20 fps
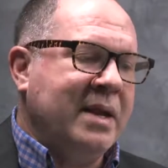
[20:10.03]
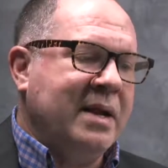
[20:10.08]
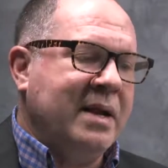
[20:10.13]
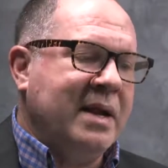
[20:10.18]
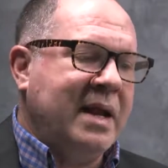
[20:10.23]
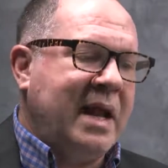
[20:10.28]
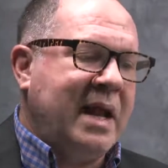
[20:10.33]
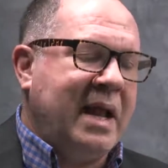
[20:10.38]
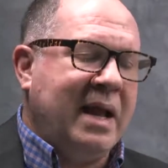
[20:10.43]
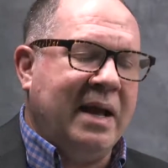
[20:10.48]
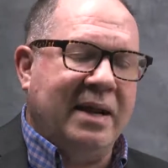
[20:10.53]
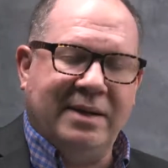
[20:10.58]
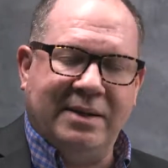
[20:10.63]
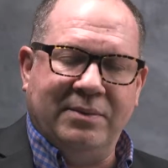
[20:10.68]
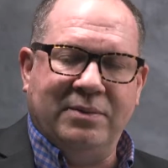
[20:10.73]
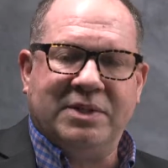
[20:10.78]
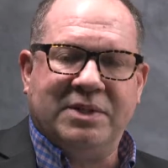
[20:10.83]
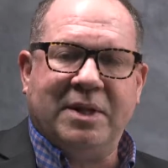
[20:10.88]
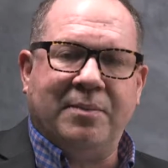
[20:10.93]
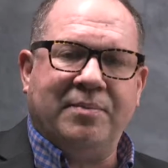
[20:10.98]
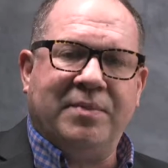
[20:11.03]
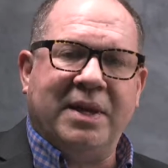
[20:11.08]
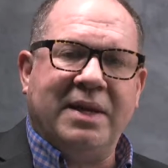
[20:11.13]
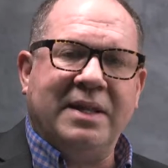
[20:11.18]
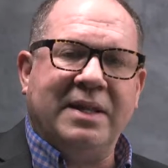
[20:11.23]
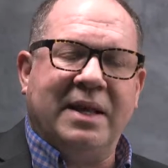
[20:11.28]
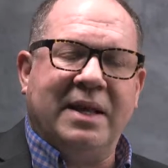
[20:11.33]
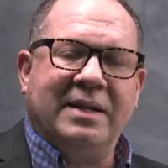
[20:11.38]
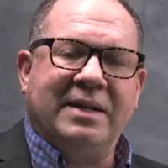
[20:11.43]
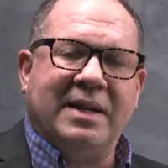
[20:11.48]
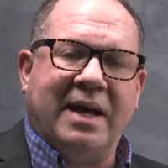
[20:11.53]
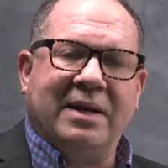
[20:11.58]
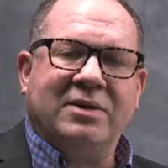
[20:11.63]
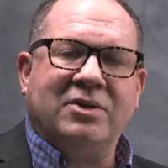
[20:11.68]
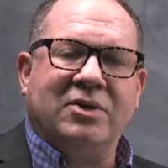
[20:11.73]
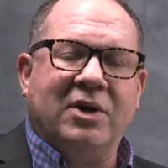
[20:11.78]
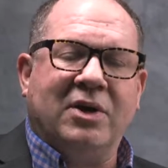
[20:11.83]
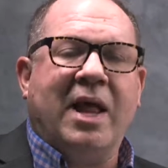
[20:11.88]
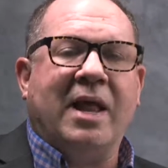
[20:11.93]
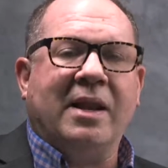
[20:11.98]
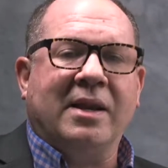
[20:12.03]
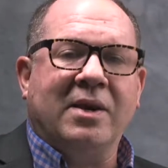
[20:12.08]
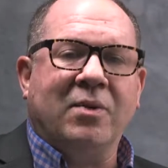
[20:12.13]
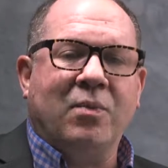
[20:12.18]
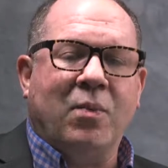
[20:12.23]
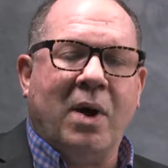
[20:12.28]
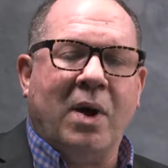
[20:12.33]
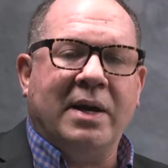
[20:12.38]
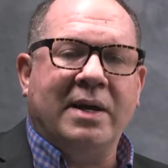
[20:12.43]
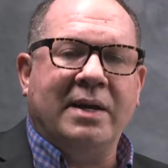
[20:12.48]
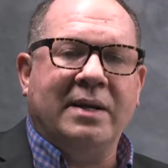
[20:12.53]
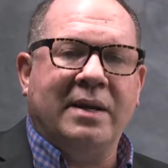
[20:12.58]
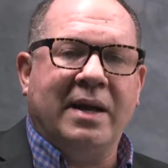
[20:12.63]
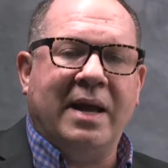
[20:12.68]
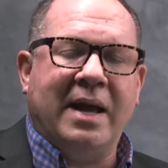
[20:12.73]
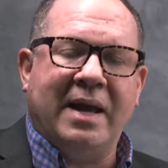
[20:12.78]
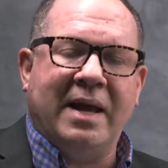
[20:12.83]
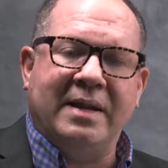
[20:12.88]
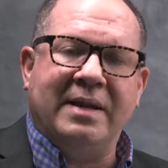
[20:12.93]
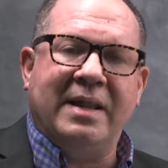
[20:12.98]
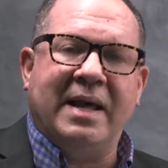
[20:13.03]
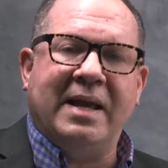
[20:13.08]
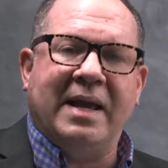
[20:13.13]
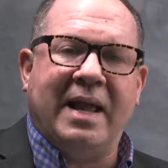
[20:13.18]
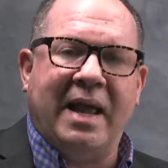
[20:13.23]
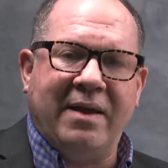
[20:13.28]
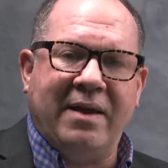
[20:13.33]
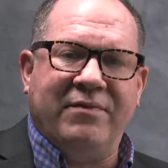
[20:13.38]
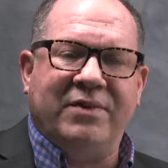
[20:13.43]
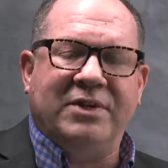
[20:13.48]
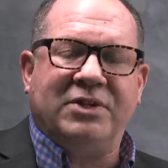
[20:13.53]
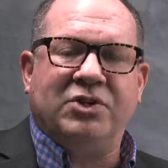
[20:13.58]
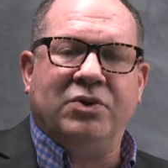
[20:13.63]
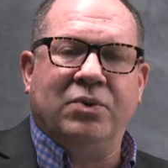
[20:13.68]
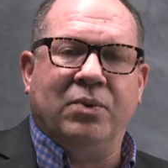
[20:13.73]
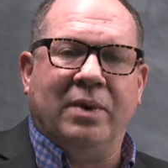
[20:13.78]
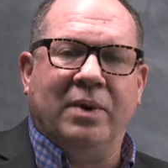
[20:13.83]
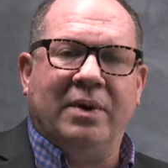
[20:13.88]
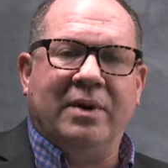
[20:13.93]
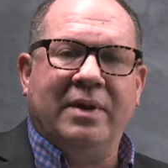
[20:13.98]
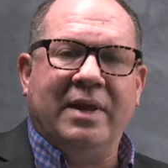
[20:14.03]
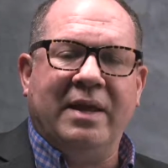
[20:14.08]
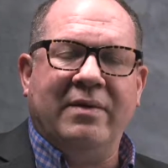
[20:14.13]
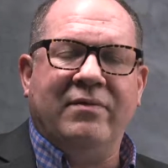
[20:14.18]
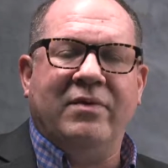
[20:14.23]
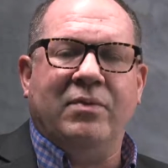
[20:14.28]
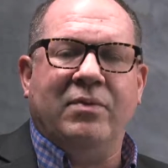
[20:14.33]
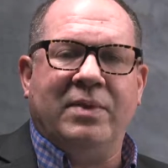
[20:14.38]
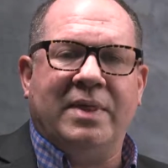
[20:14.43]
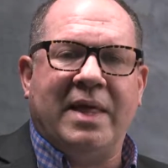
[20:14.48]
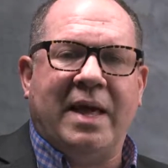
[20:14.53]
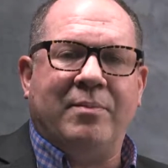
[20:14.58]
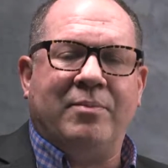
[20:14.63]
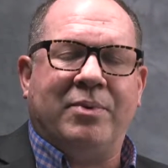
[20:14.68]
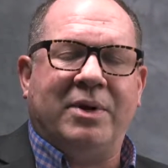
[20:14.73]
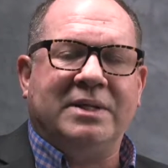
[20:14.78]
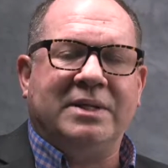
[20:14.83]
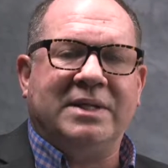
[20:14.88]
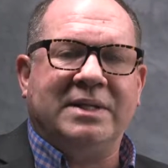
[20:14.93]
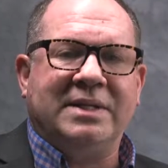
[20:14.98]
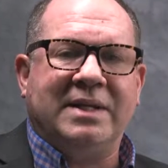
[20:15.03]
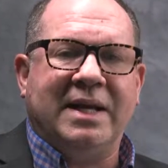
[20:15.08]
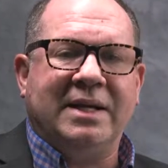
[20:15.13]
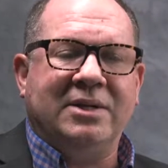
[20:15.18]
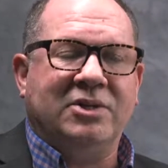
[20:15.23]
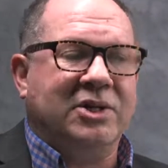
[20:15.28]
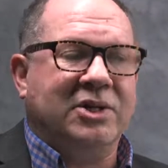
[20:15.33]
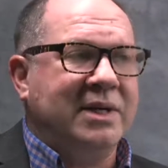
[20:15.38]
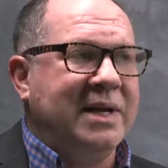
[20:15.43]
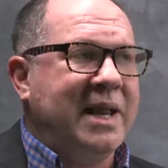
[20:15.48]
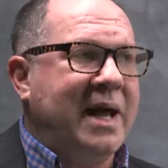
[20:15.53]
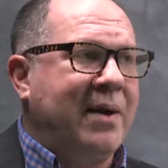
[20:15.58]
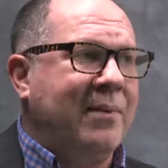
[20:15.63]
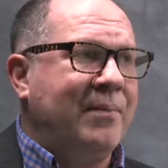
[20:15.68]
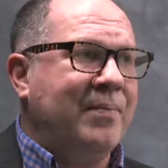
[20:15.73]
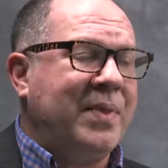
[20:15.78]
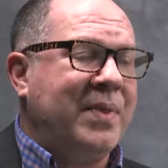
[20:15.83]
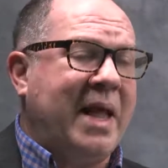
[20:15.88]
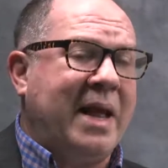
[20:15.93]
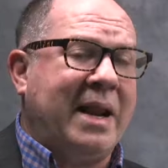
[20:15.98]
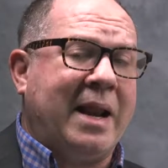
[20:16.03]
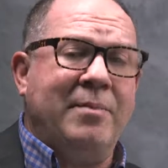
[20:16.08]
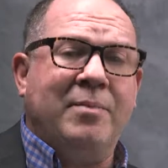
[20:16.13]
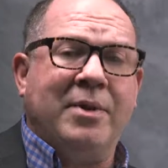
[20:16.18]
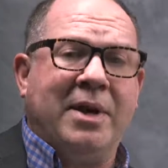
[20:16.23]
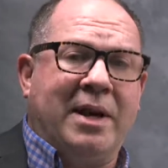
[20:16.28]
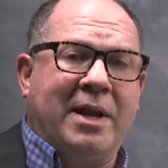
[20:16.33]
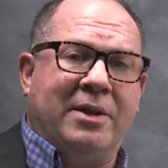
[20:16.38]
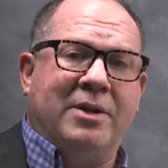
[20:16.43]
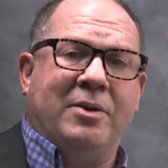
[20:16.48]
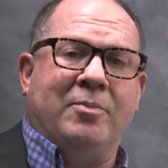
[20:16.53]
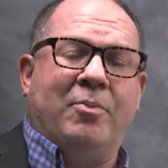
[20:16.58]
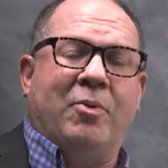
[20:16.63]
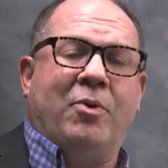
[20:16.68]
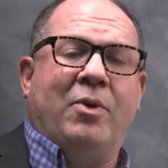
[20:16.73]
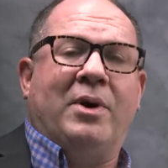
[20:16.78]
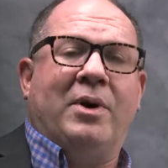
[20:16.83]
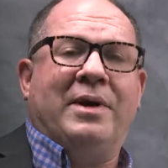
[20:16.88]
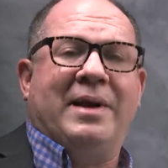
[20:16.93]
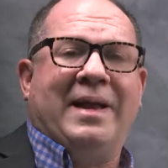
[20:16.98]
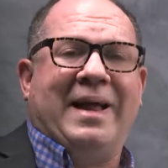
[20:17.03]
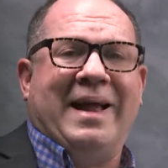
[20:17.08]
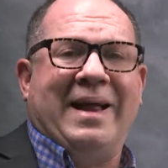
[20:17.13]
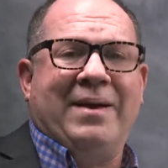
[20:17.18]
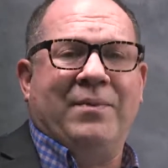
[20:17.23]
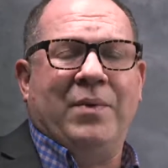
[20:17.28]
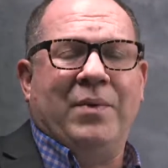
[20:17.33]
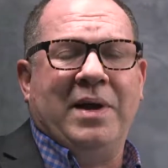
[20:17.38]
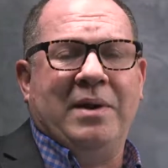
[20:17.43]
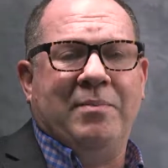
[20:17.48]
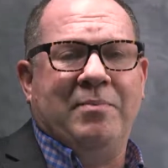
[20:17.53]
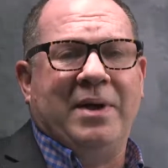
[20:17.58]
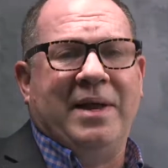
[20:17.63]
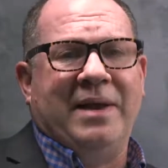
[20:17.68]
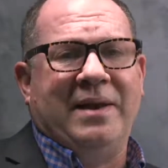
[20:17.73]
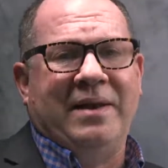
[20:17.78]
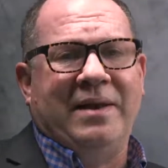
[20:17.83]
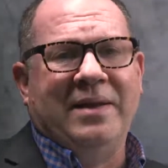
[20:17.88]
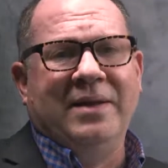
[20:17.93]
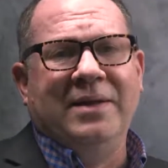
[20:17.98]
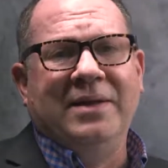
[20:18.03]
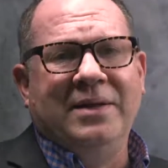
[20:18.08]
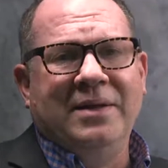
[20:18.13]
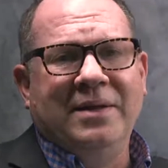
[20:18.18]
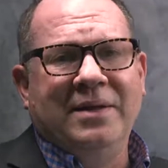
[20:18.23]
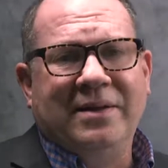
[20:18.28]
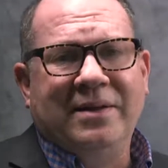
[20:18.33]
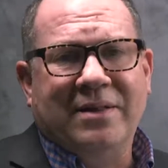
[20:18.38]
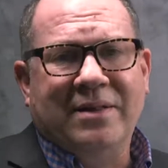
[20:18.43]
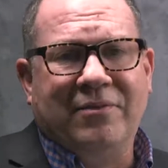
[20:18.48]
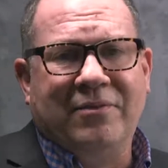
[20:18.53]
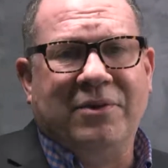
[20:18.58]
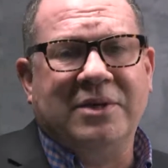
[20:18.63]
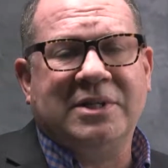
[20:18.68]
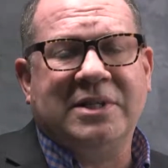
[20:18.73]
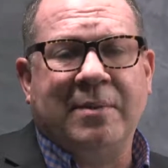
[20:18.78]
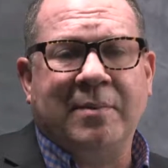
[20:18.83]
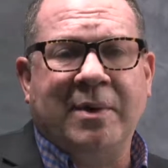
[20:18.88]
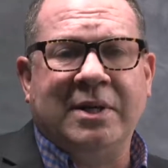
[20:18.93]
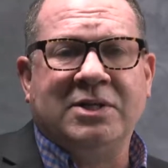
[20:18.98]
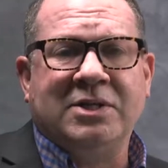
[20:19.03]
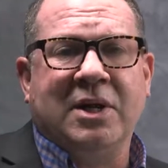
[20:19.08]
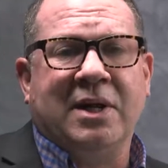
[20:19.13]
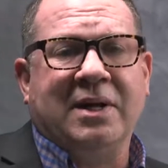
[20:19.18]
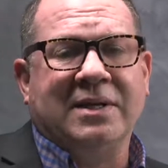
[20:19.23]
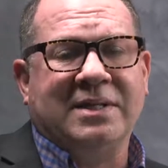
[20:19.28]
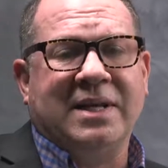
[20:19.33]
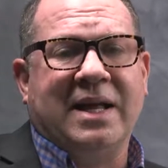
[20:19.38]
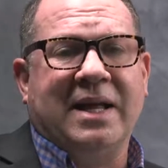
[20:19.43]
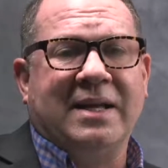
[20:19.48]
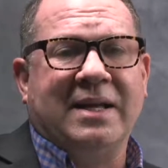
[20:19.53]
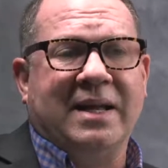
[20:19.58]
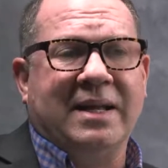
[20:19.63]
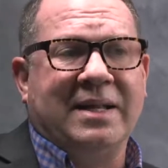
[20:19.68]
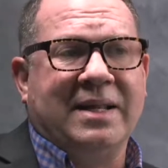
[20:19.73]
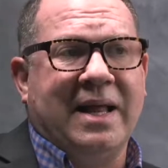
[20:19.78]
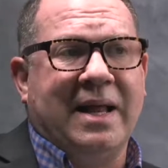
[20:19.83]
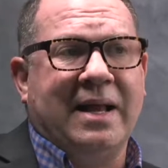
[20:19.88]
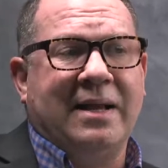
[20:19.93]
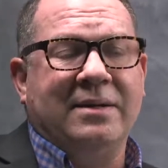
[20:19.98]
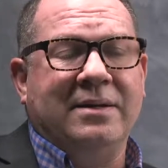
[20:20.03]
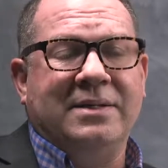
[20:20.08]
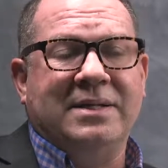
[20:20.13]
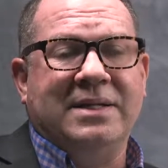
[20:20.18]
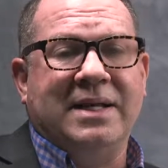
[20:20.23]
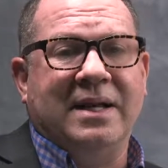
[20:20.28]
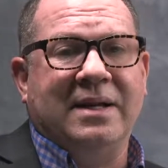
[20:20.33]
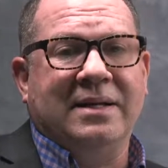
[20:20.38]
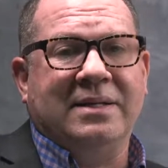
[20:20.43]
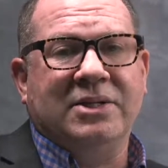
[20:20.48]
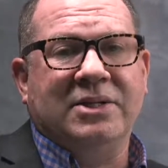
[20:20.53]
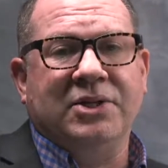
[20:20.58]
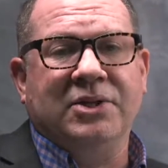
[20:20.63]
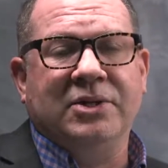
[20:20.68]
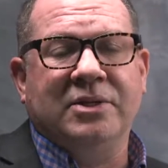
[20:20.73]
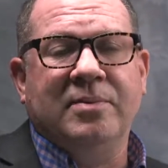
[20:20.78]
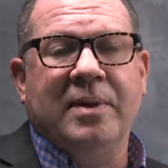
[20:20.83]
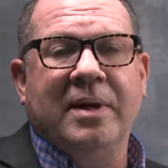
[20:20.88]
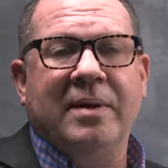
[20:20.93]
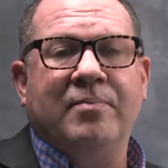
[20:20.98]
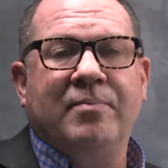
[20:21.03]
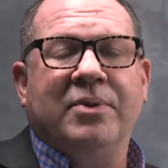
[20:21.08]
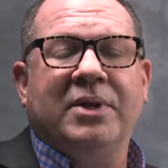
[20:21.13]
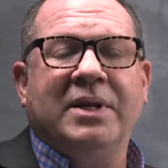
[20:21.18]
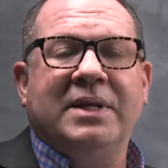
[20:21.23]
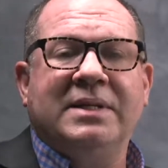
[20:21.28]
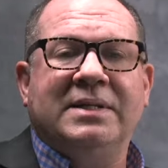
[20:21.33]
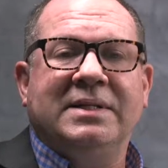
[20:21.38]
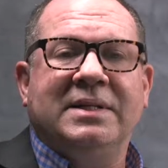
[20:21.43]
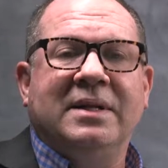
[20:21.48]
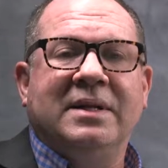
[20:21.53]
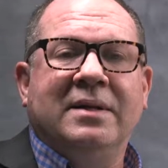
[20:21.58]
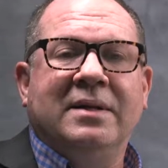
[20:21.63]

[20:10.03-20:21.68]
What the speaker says: And it was something that Dr. Lawley wanted, and they gave it to her, even with that presentation. Now, had I been on the board and we had been, the first time I saw a slide like that, I'd say, excuse me, please,